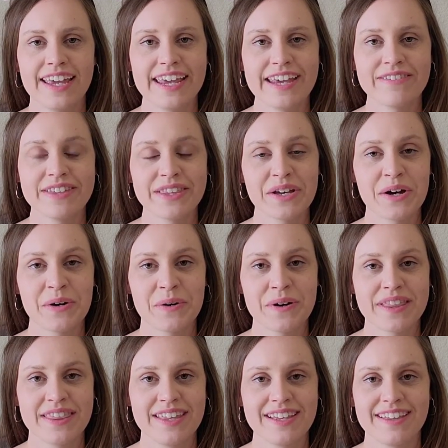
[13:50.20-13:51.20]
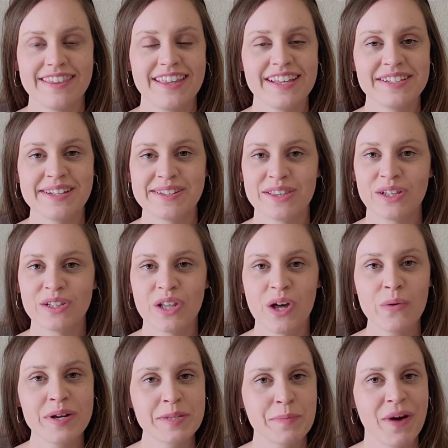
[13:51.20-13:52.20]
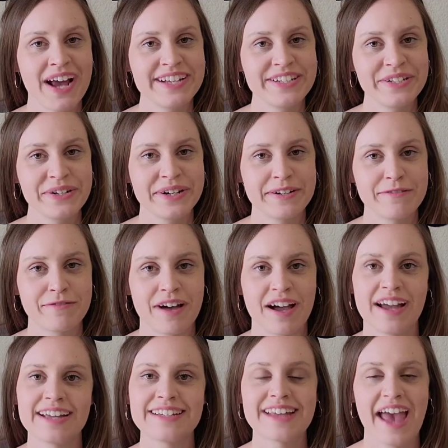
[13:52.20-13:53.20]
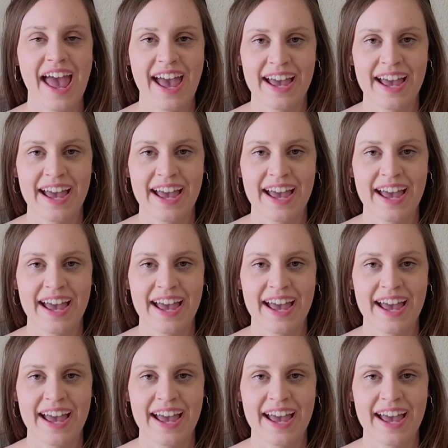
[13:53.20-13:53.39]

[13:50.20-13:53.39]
Even though this is the lowest price you're gonna find